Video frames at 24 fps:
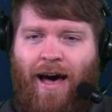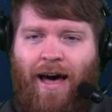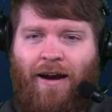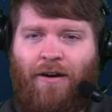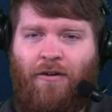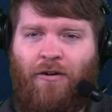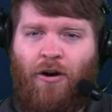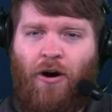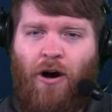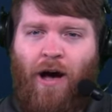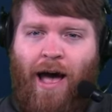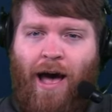I
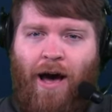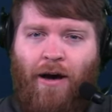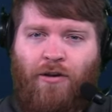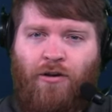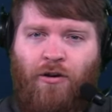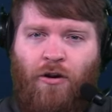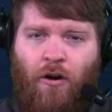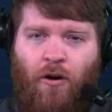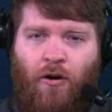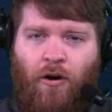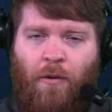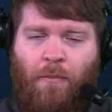don't know how
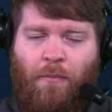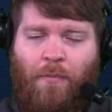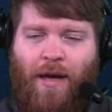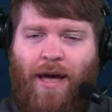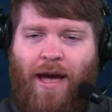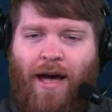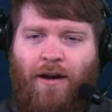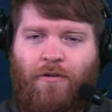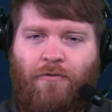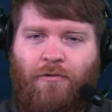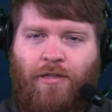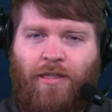you earn it
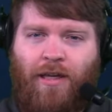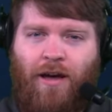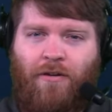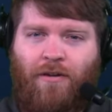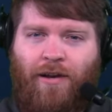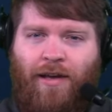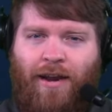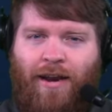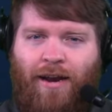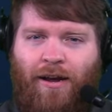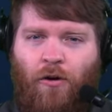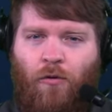back
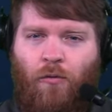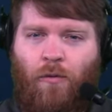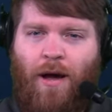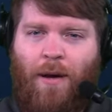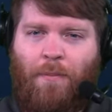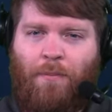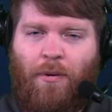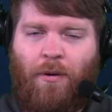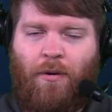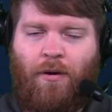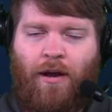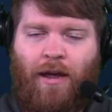without getting a
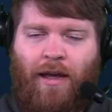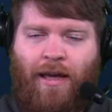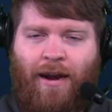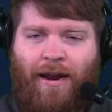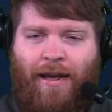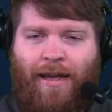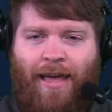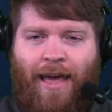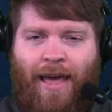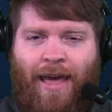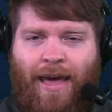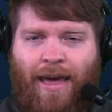rep in, in
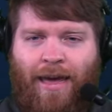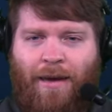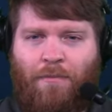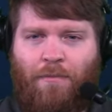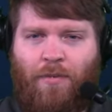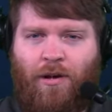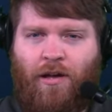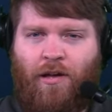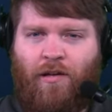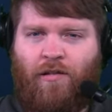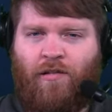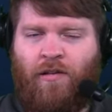a game
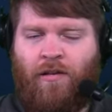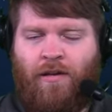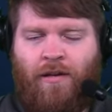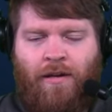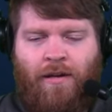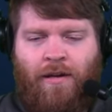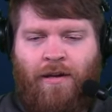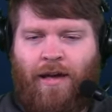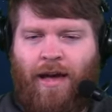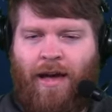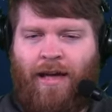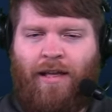because
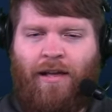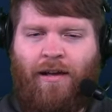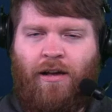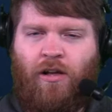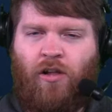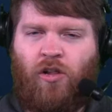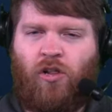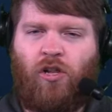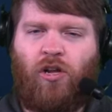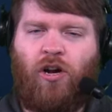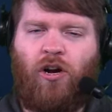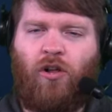Eh,
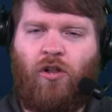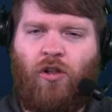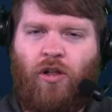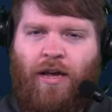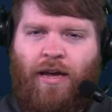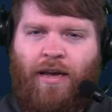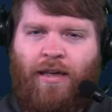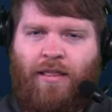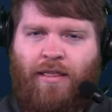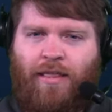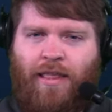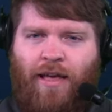
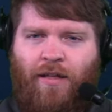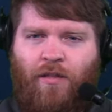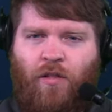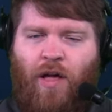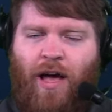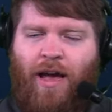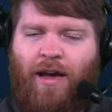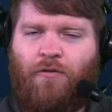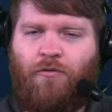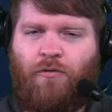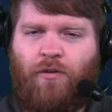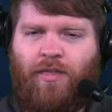clearly, they
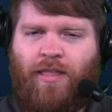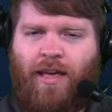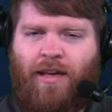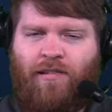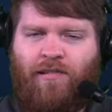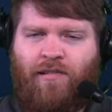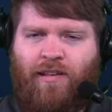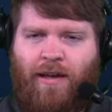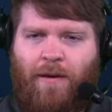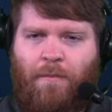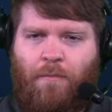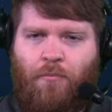like what they
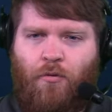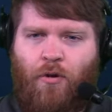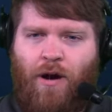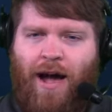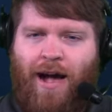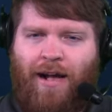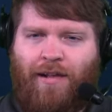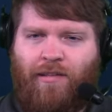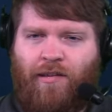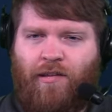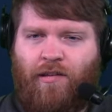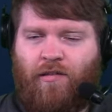see in
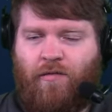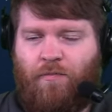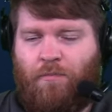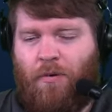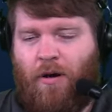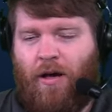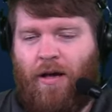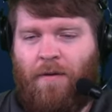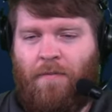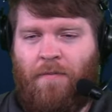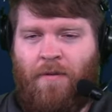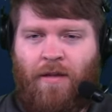practice,
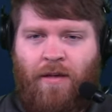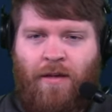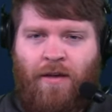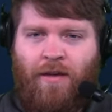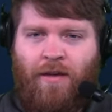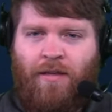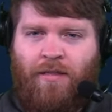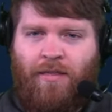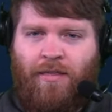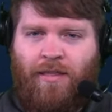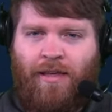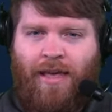but
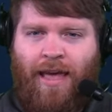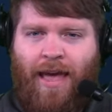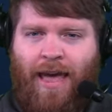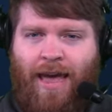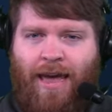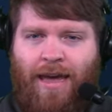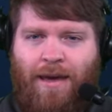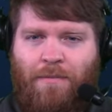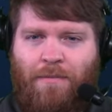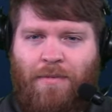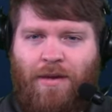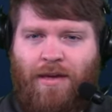the
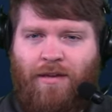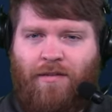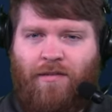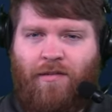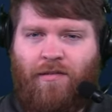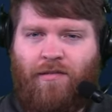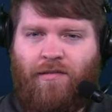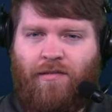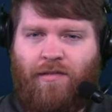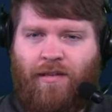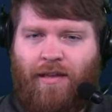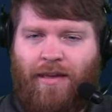game, he
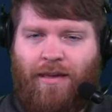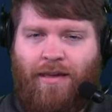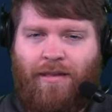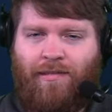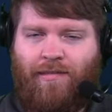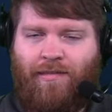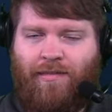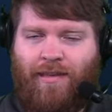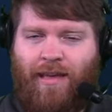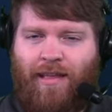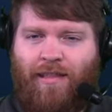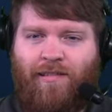just he
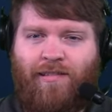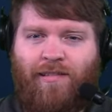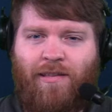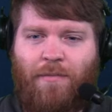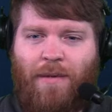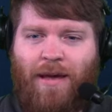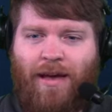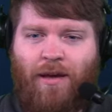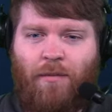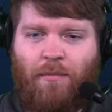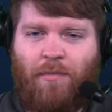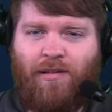tends to
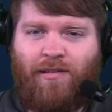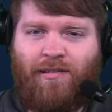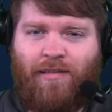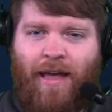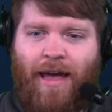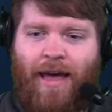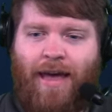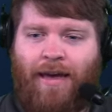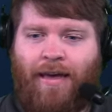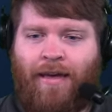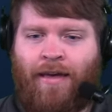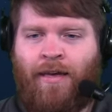make a
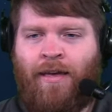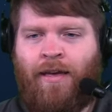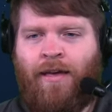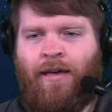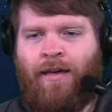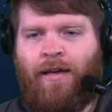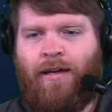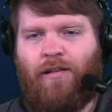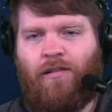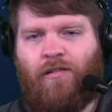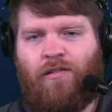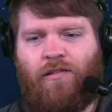mistake.
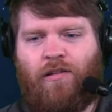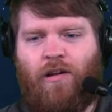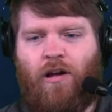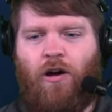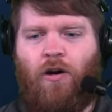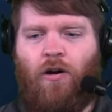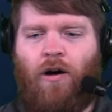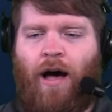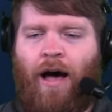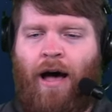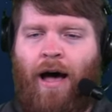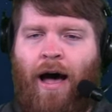And
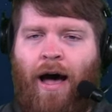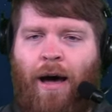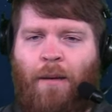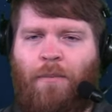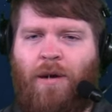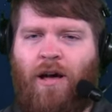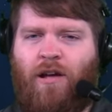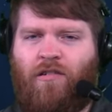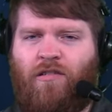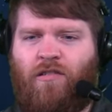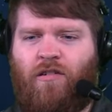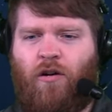so I, am
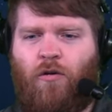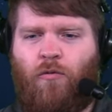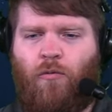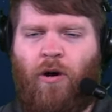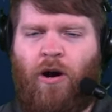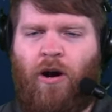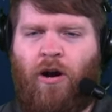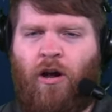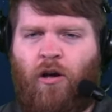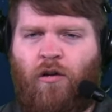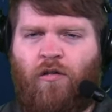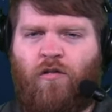not sure
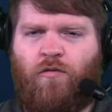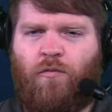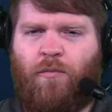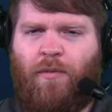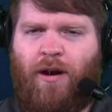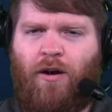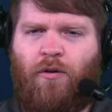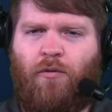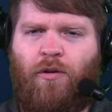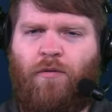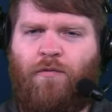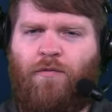where it goes from
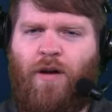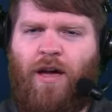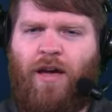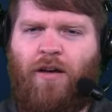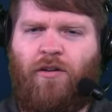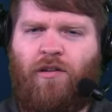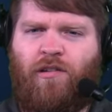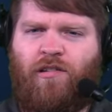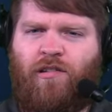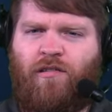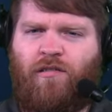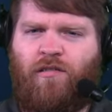here with
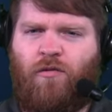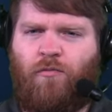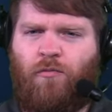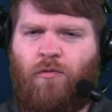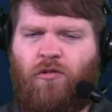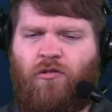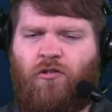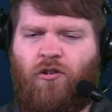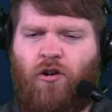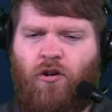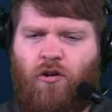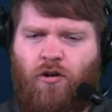Velus as the
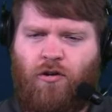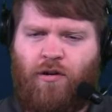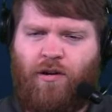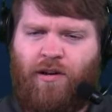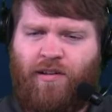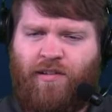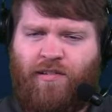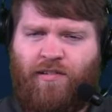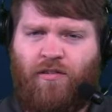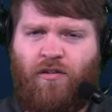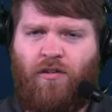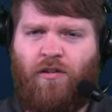returner.
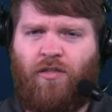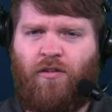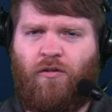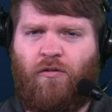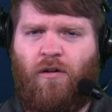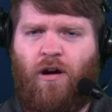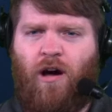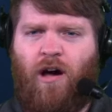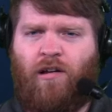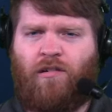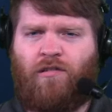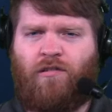He's still on the
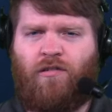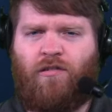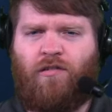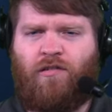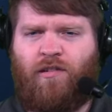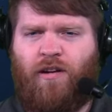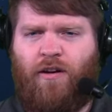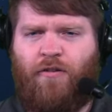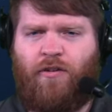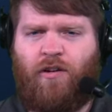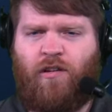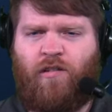roster,
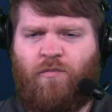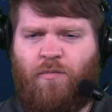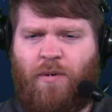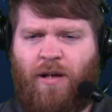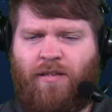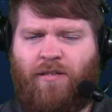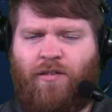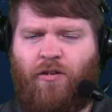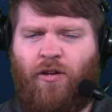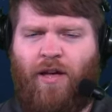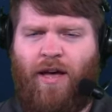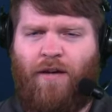so I would
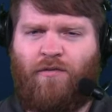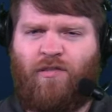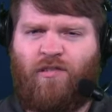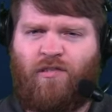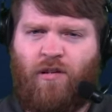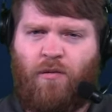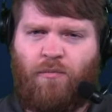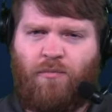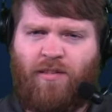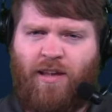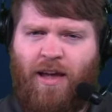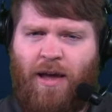expect he'll have
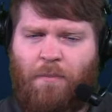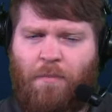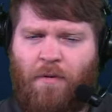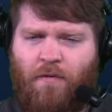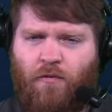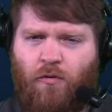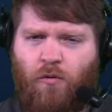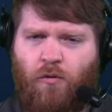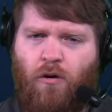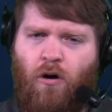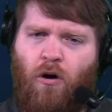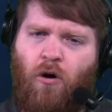some type
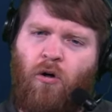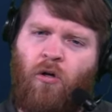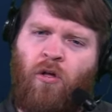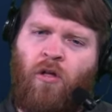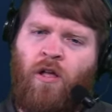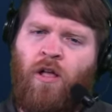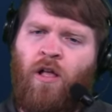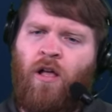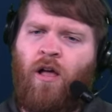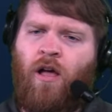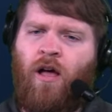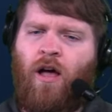of a role.
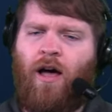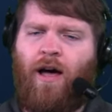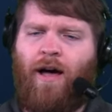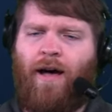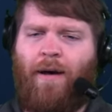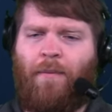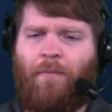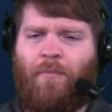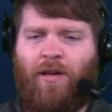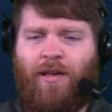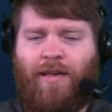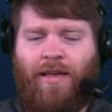
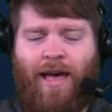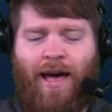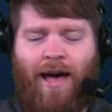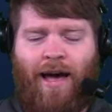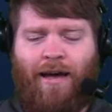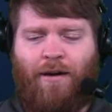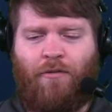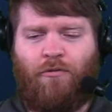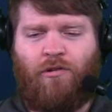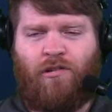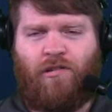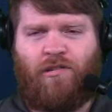Uh, but yeah,
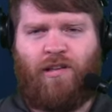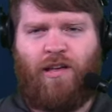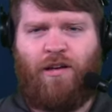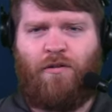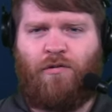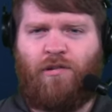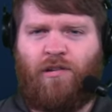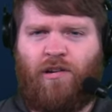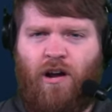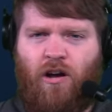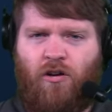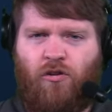it was it
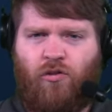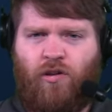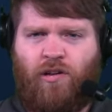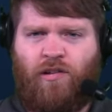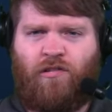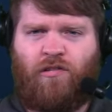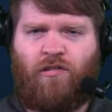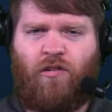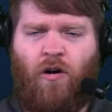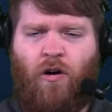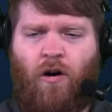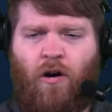was an ugly
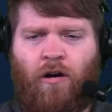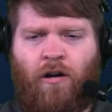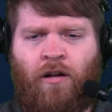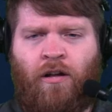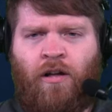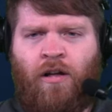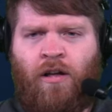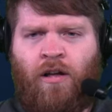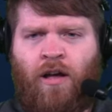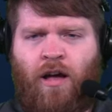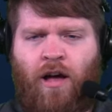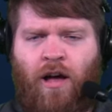start
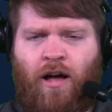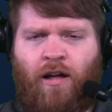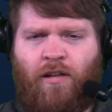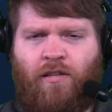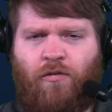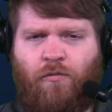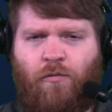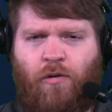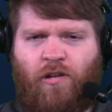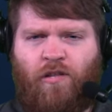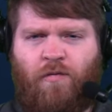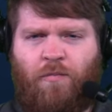uh,
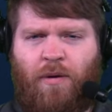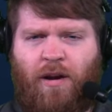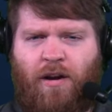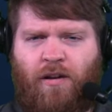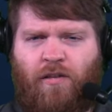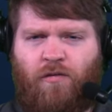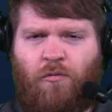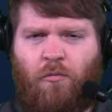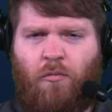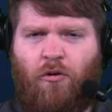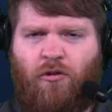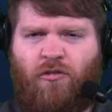to what's been a
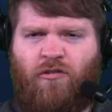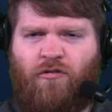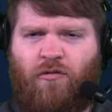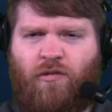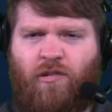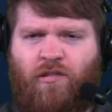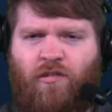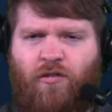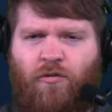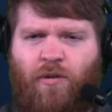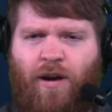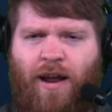
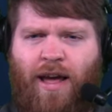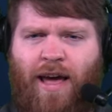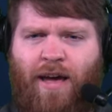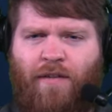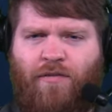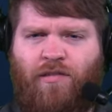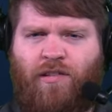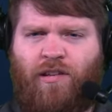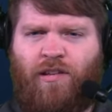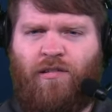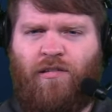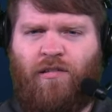tumultuous two and a
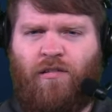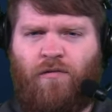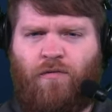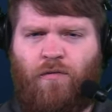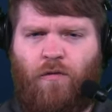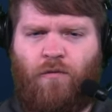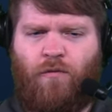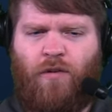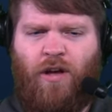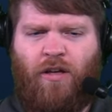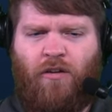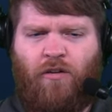half seasons
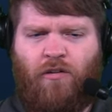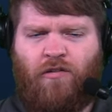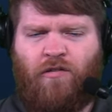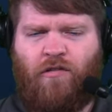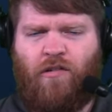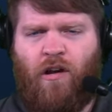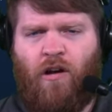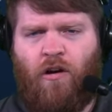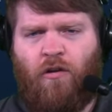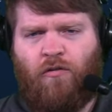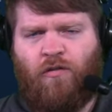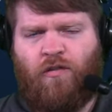for Velus
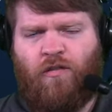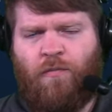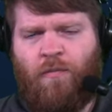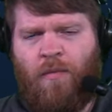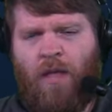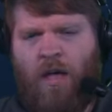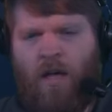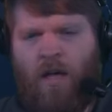Jones.